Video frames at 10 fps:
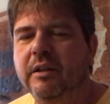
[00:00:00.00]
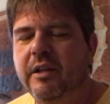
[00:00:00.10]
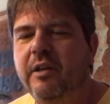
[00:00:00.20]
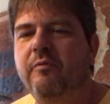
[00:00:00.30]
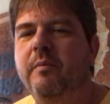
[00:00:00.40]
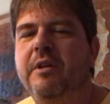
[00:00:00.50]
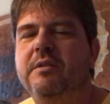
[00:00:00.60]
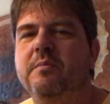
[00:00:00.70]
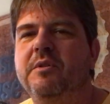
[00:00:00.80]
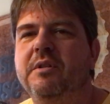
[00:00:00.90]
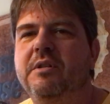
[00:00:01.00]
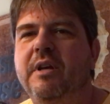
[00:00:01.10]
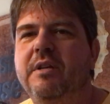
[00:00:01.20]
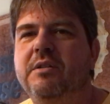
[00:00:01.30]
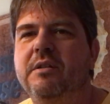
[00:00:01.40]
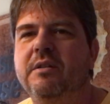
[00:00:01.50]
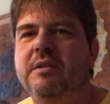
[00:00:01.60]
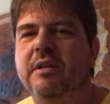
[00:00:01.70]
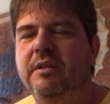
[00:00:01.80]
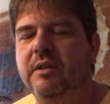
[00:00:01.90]
leave me some
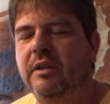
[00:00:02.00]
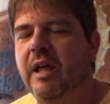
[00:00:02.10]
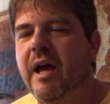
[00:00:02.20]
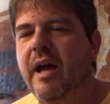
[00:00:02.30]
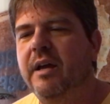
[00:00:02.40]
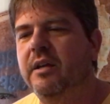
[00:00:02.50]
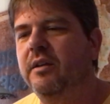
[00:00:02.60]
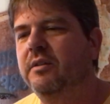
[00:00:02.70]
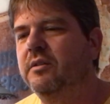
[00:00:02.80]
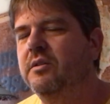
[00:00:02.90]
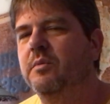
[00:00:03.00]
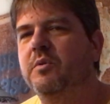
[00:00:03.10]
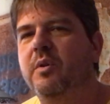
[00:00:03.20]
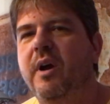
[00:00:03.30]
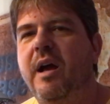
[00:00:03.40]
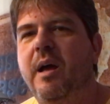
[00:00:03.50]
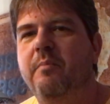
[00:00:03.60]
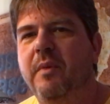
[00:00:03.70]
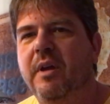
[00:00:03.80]
suggestions, hit the like, hit the subscribe,